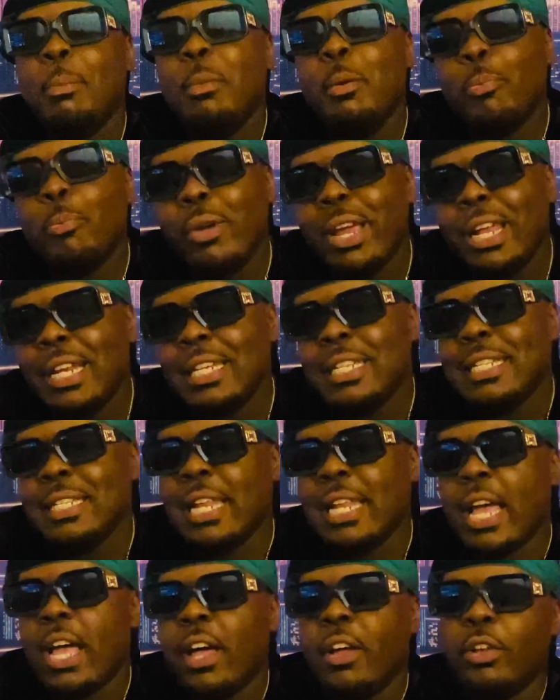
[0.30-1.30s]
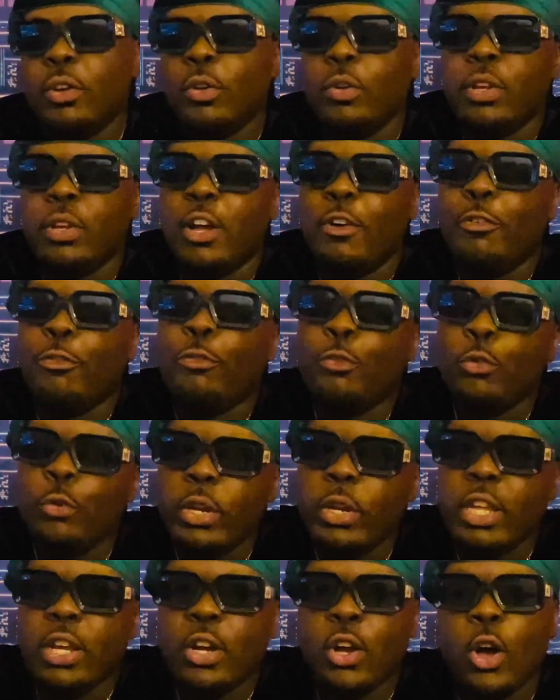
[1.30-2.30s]
me break this down. A
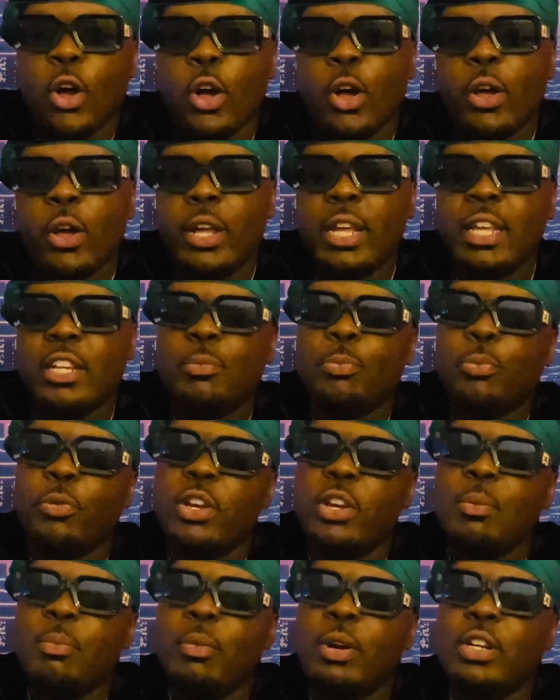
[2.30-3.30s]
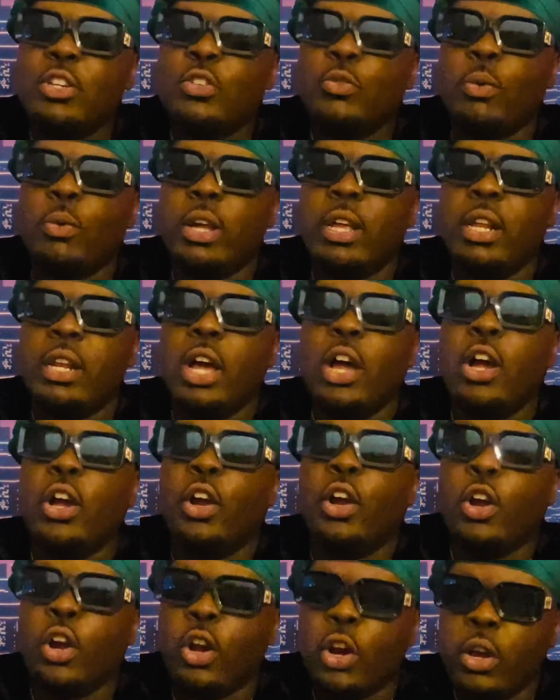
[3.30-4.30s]
foodie call is pretty much when a
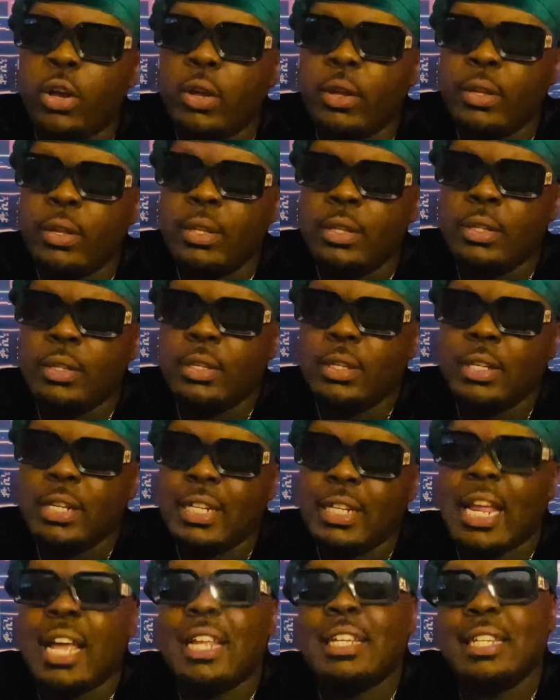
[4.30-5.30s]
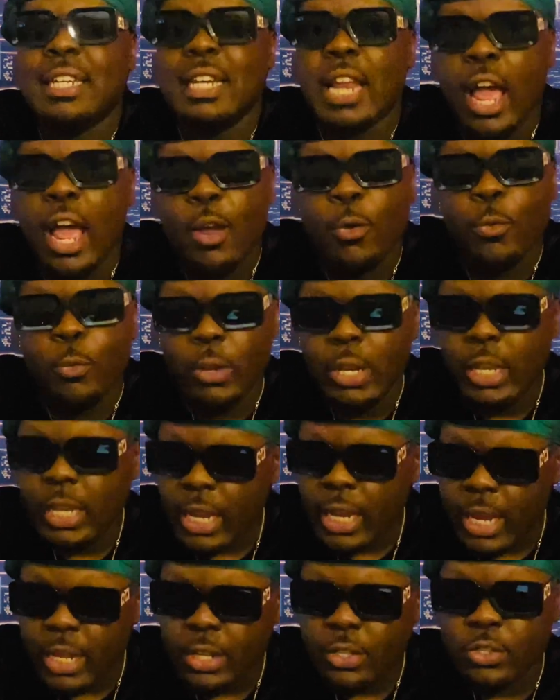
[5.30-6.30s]
girl that's not really
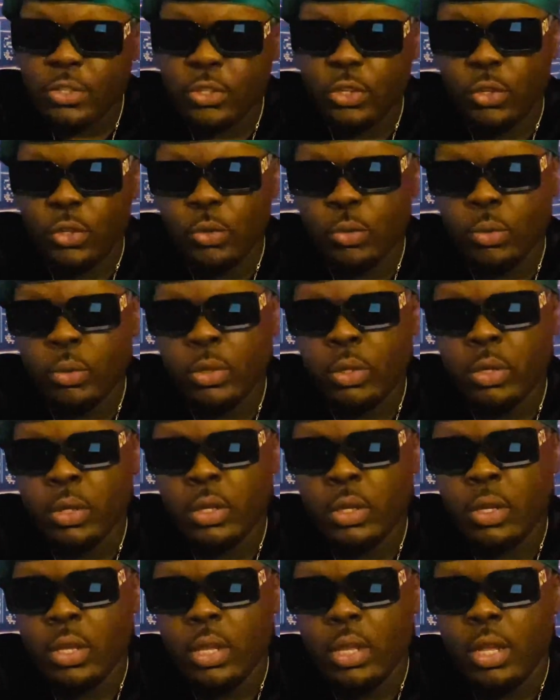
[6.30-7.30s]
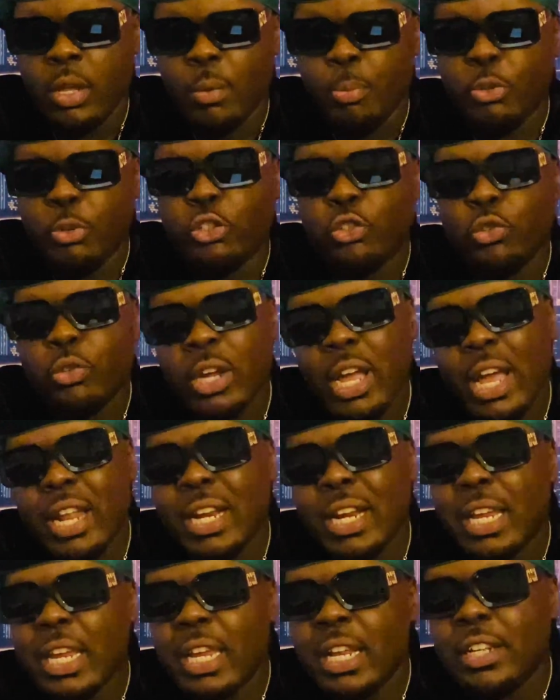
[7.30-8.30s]
into you, but you kind
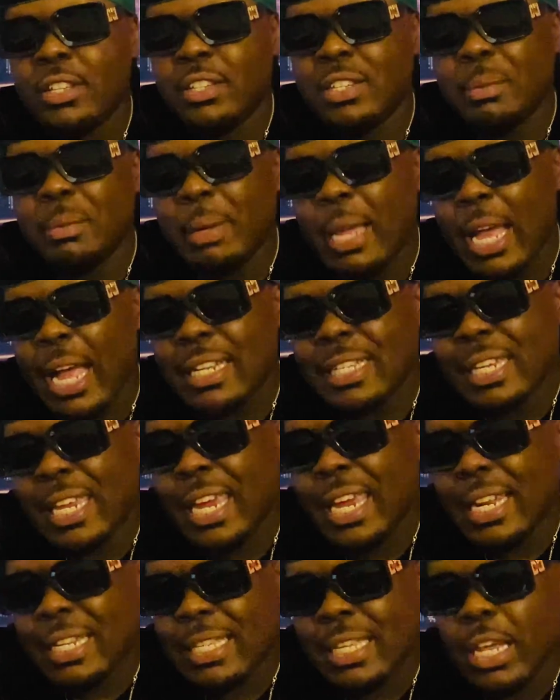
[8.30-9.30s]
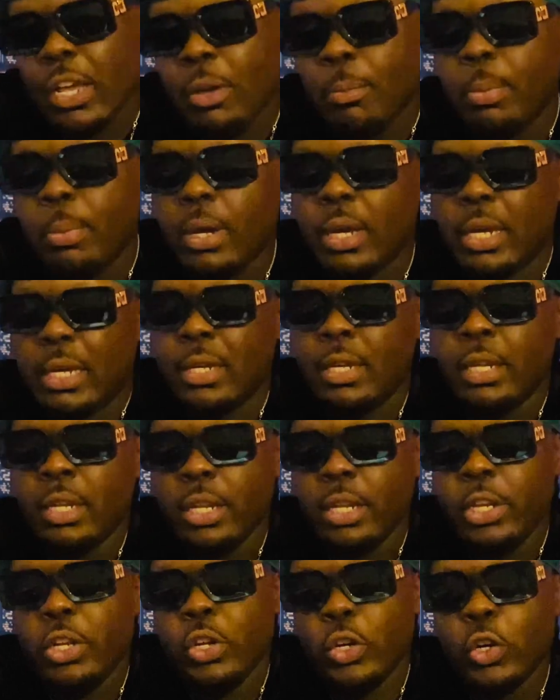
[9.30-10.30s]
of can. Some guys can't tell, but
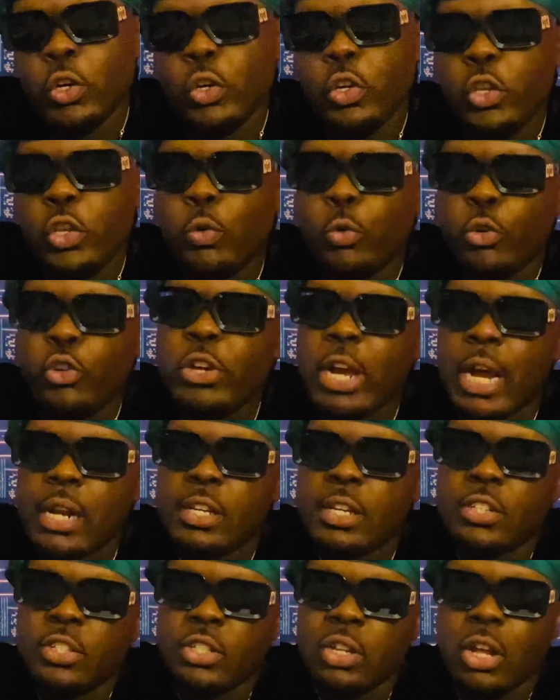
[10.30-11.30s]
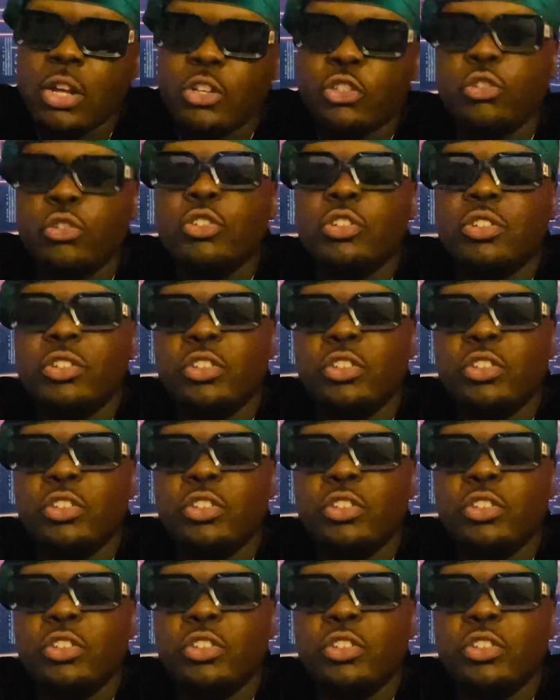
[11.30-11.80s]
when you got the sauce, you